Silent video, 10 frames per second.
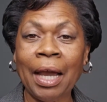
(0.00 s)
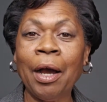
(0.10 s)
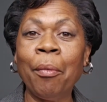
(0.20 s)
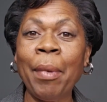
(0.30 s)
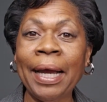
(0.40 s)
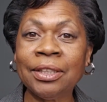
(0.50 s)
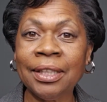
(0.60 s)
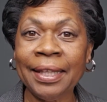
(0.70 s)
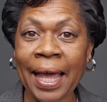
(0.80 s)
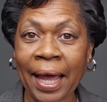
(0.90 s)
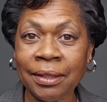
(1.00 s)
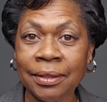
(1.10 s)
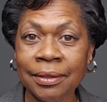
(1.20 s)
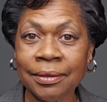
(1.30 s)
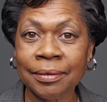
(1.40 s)
Imagine
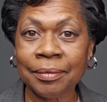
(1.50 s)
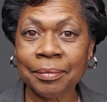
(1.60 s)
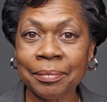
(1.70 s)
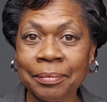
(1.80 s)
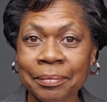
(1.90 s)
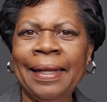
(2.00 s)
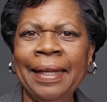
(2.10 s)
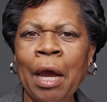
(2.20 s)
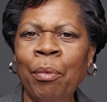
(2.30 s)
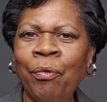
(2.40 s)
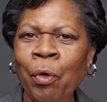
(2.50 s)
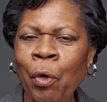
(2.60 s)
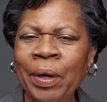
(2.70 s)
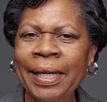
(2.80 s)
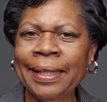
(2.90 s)
that. Now,
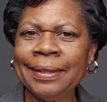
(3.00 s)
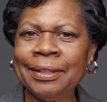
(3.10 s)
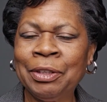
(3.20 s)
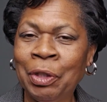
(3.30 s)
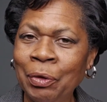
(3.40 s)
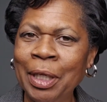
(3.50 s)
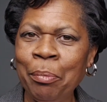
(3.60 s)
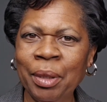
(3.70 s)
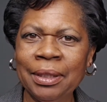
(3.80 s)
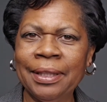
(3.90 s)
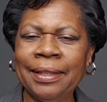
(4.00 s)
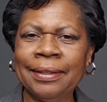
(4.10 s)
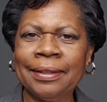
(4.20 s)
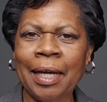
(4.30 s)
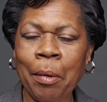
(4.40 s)
before we get too deep into
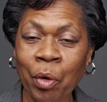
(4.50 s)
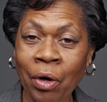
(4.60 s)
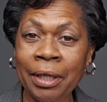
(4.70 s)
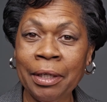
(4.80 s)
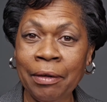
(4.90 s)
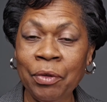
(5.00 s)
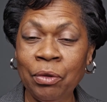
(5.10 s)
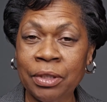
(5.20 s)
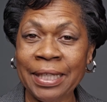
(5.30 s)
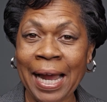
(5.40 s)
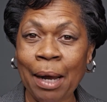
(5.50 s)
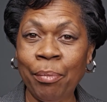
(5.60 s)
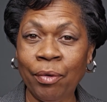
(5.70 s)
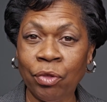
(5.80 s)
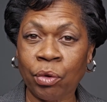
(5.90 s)
this, I'm going to give you the
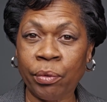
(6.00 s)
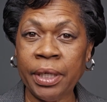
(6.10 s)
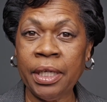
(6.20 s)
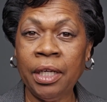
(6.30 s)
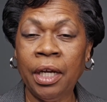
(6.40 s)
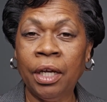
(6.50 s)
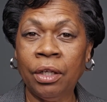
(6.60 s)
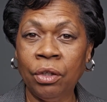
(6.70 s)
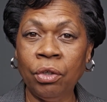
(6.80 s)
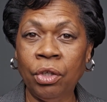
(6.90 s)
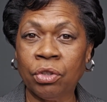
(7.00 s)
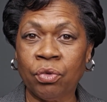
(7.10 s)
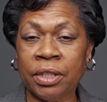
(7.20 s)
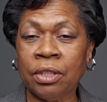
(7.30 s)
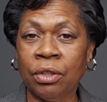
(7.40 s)
top 3 New Year's
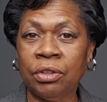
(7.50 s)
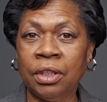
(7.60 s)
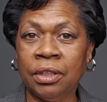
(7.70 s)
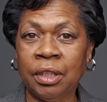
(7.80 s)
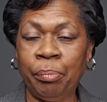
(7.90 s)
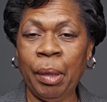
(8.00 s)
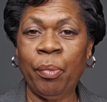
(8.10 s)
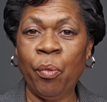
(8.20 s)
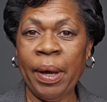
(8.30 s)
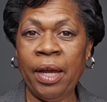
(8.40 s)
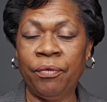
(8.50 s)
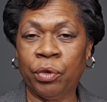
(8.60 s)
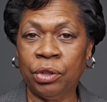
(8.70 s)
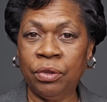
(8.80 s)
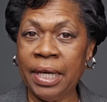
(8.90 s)
resolutions that people made
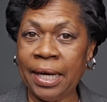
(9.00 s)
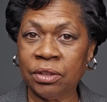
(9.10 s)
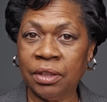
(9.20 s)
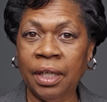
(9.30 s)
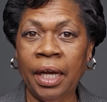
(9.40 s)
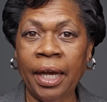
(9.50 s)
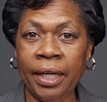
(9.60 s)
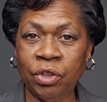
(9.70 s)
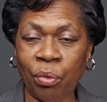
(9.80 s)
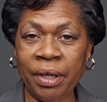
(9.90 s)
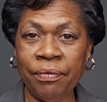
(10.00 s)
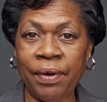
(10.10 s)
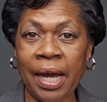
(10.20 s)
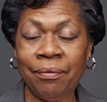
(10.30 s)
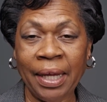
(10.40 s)
for 2025.